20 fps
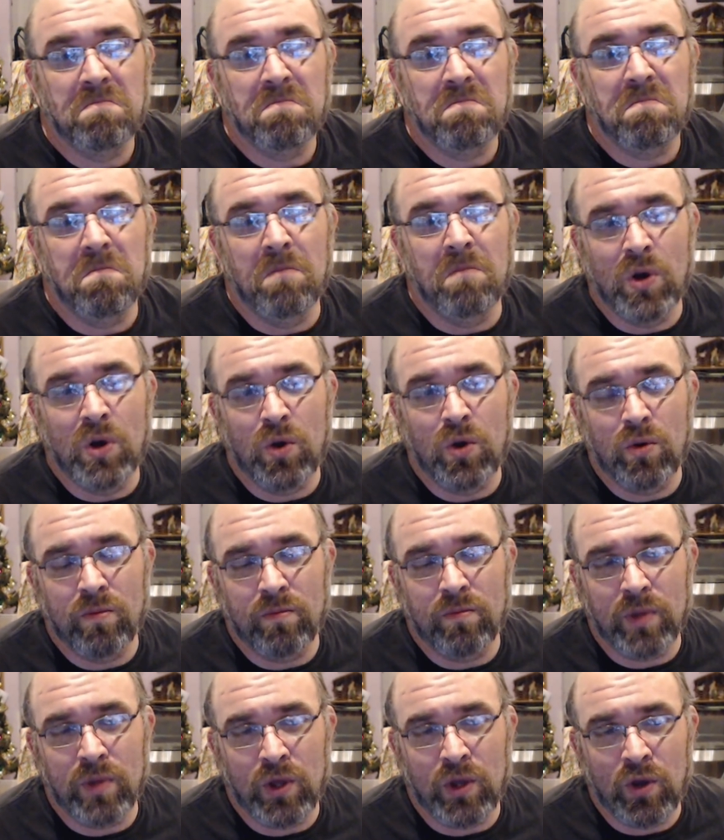
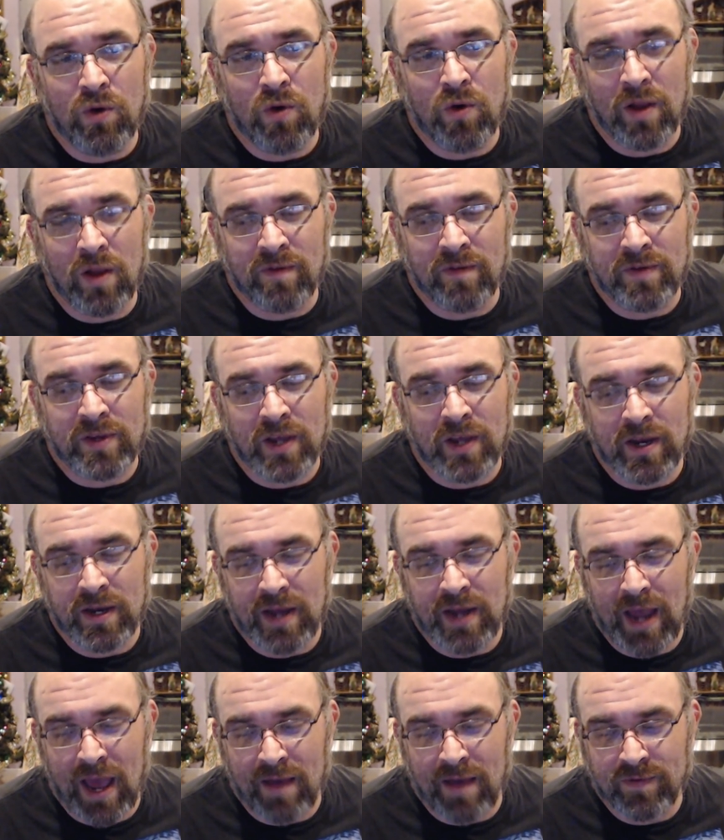Boom, you all of a
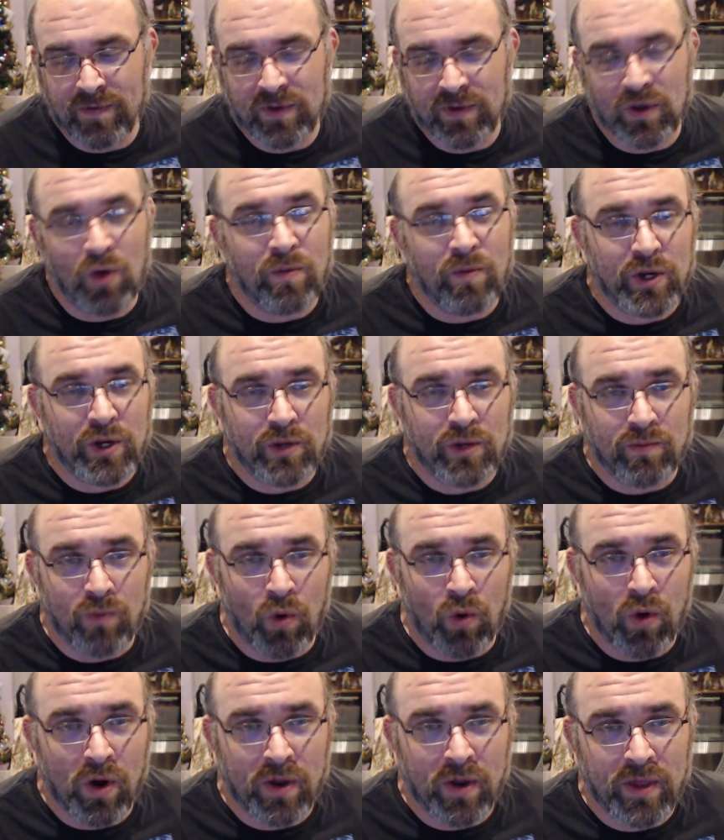sudden have so much
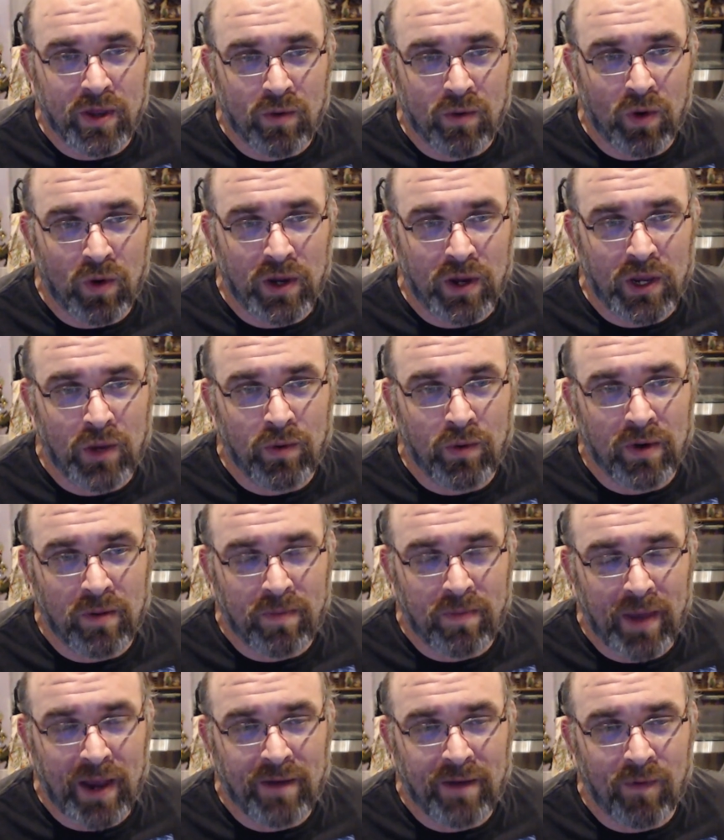more than what you would
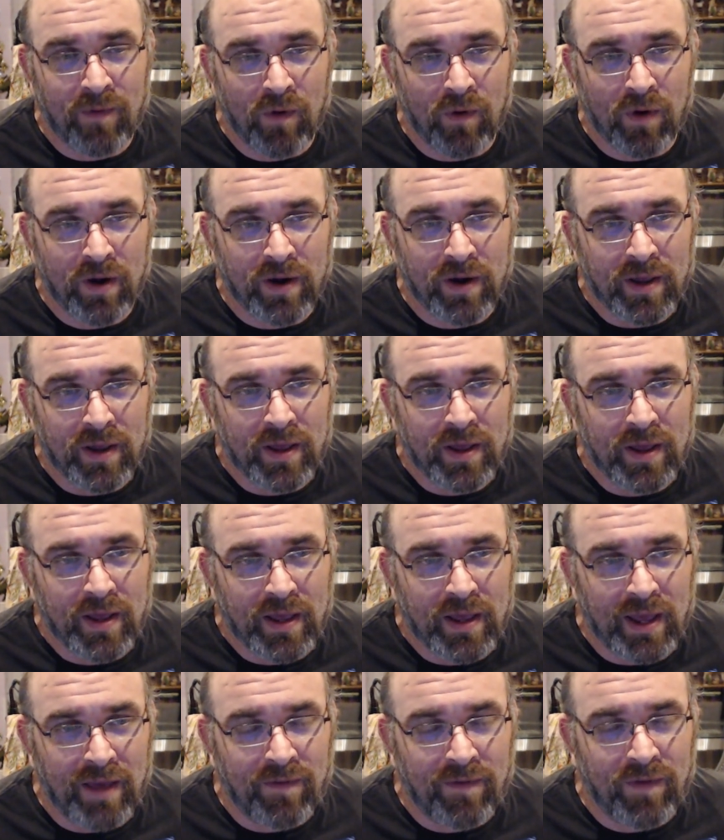have paid for
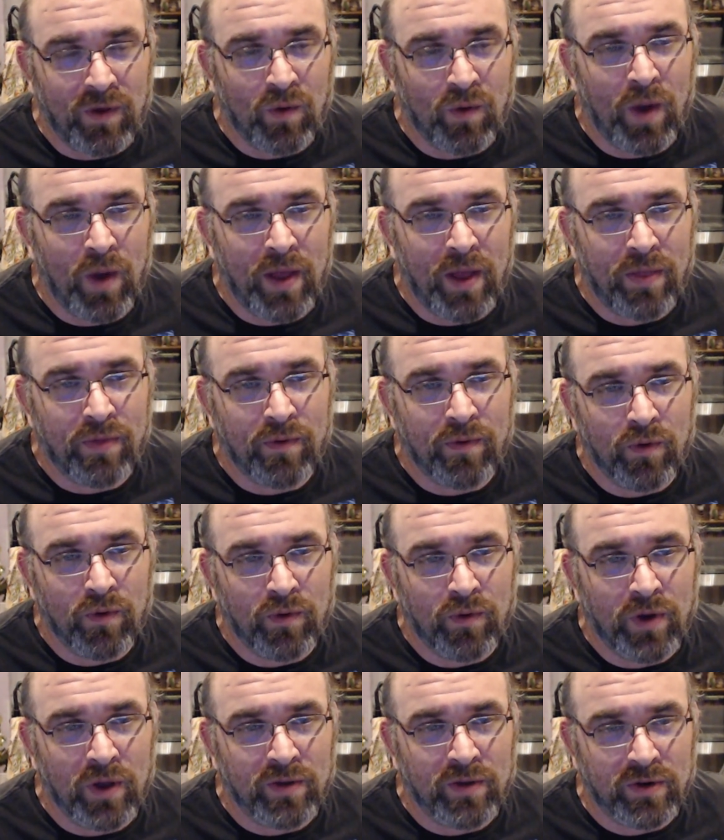if you went
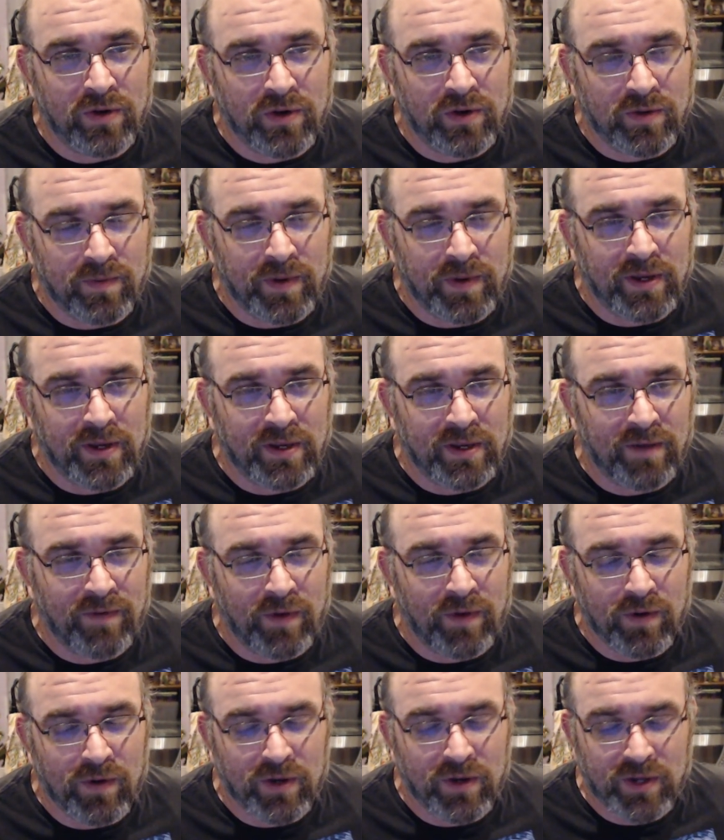through Nulzers. Because if
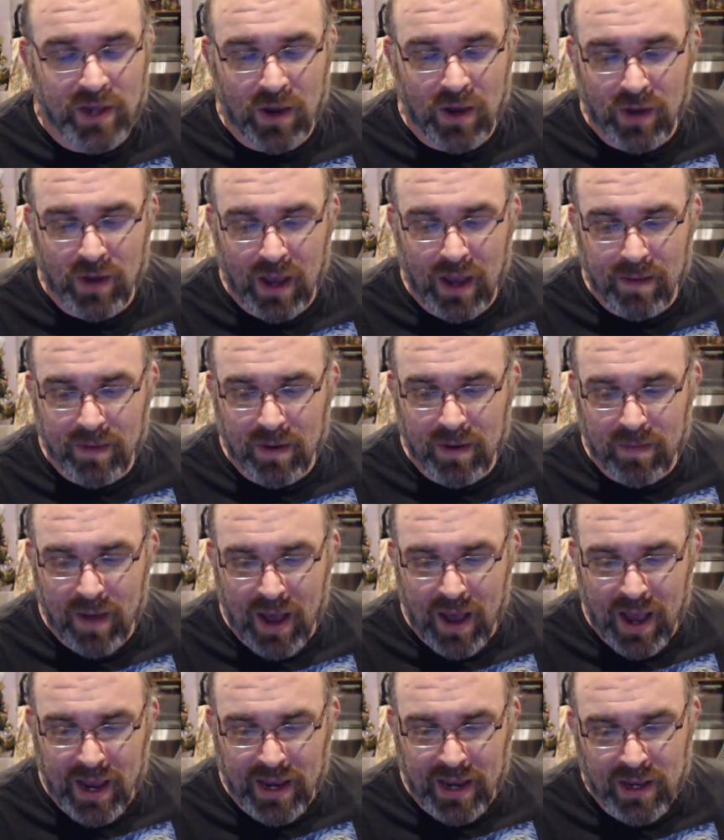you were to say, okay, I'm going to
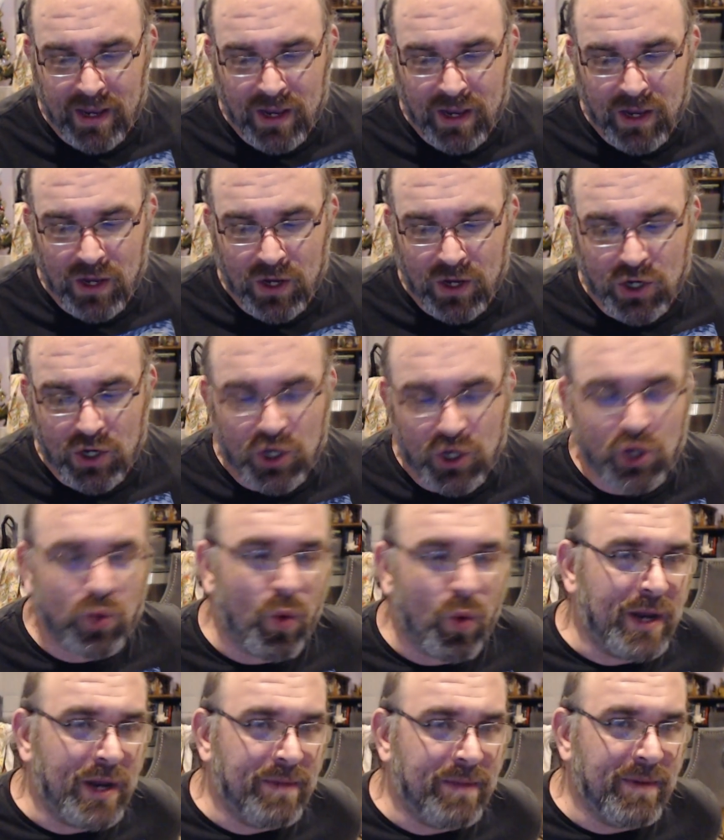buy
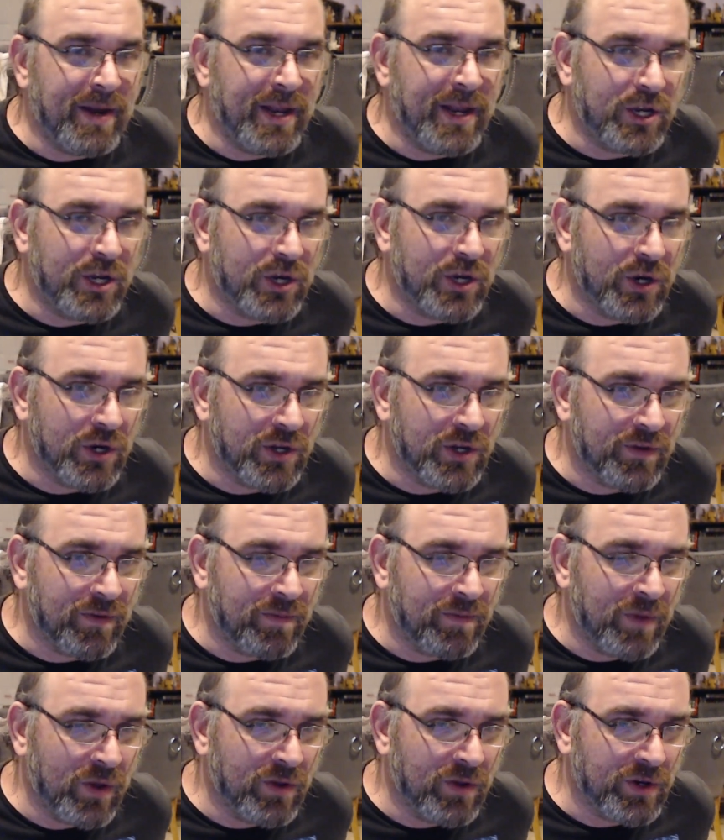20 miniatures
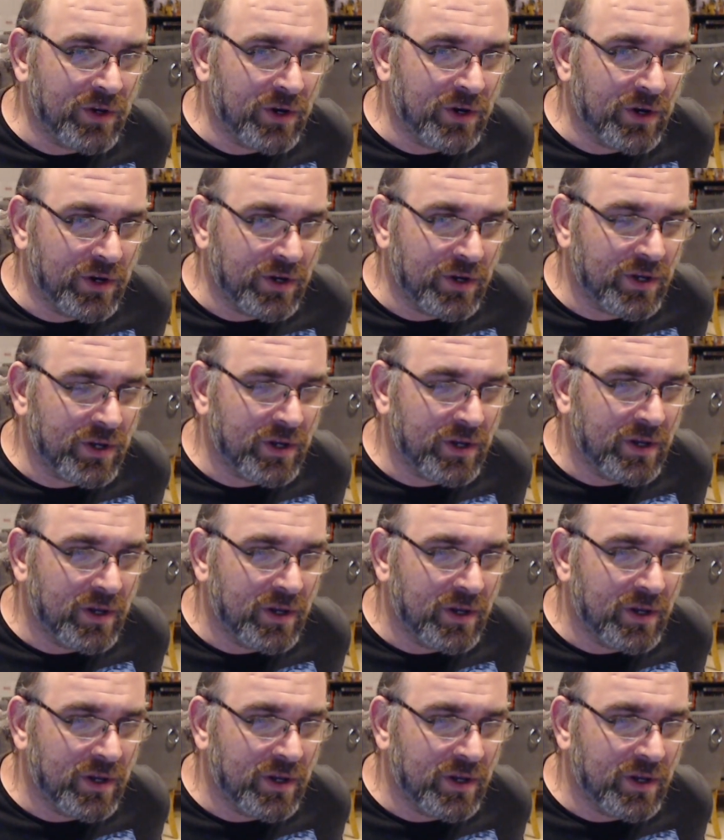from Nulzers